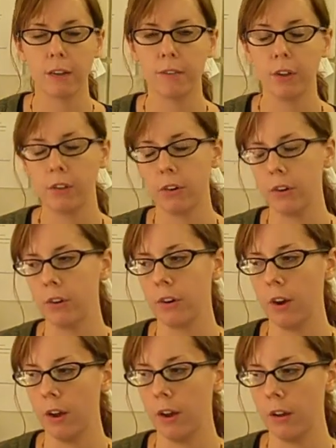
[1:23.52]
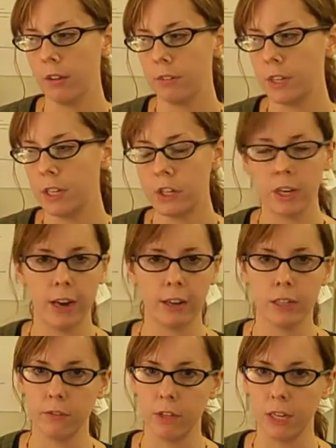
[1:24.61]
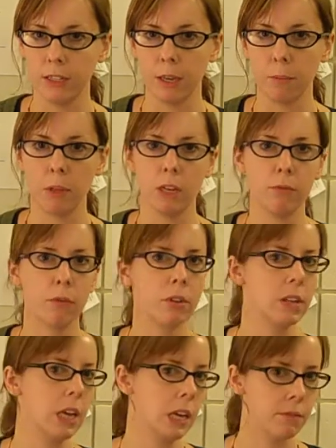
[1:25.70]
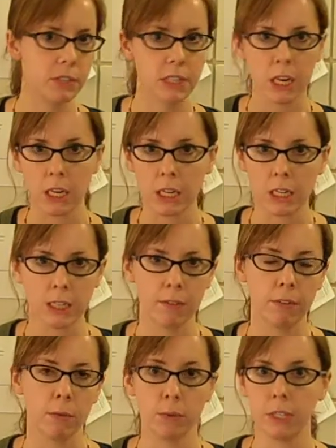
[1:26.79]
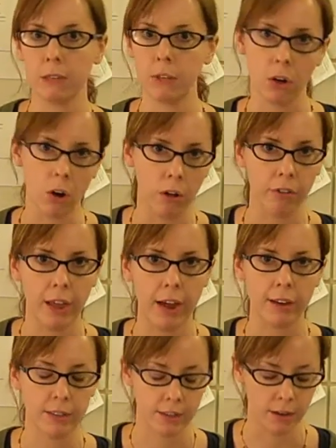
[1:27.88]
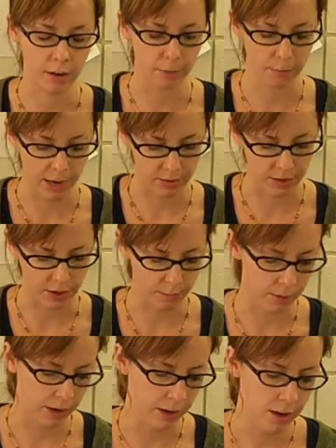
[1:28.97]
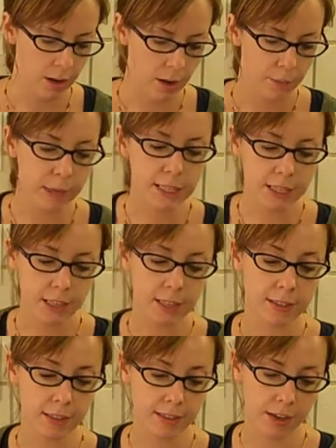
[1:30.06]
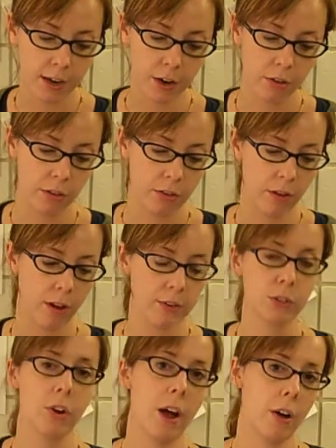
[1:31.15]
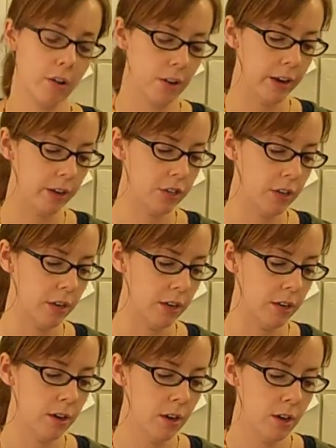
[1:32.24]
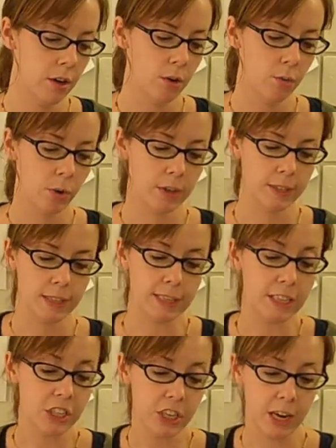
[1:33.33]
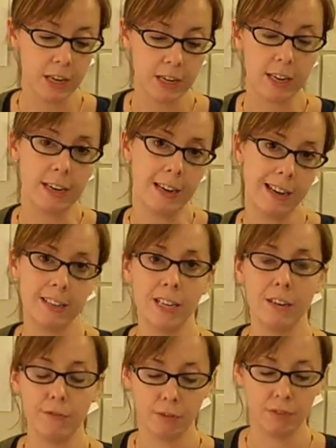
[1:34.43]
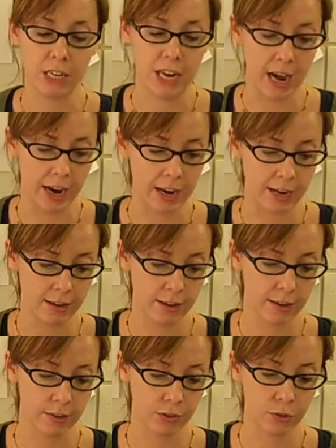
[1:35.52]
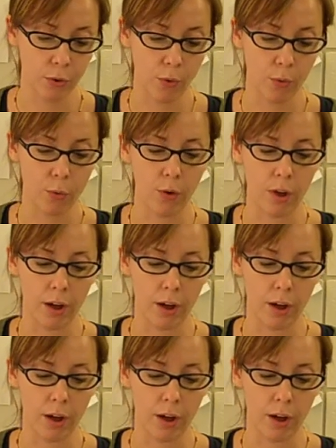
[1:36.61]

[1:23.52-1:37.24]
of other teaching activities, I believe, with Native Studies, if it was even called that back then. But basically it says here that the Oscar Howe collection was initiated in 1959. So